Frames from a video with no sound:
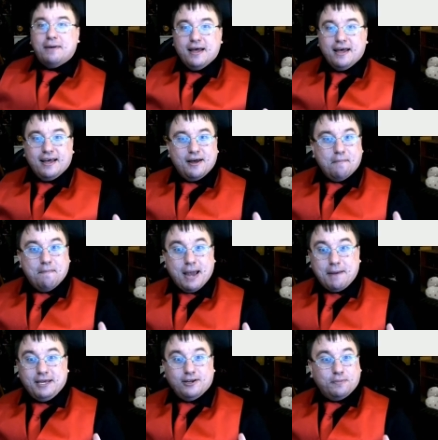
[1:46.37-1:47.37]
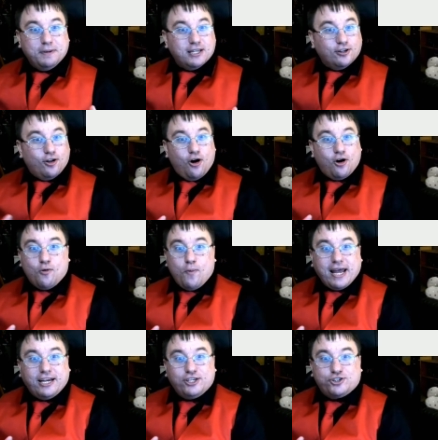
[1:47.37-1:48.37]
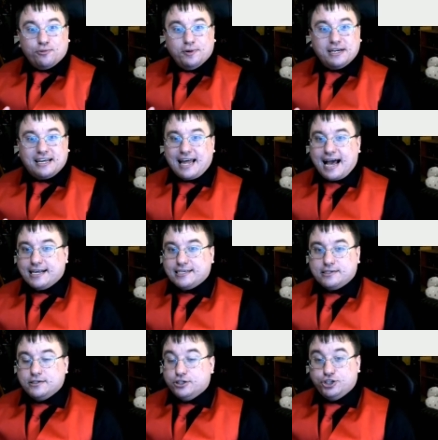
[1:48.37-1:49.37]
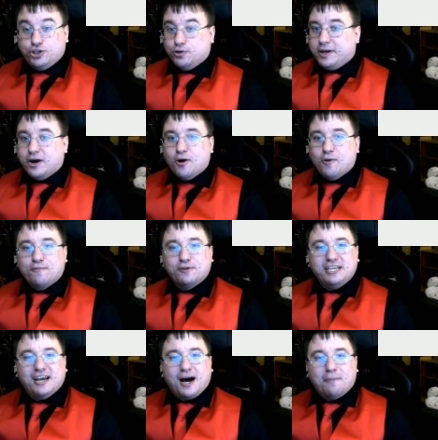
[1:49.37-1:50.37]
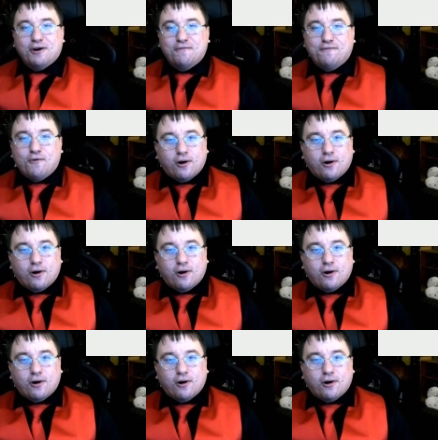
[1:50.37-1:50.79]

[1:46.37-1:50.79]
Maybe it'll be the long-awaited Druid class. Should we hope for Diablo 4?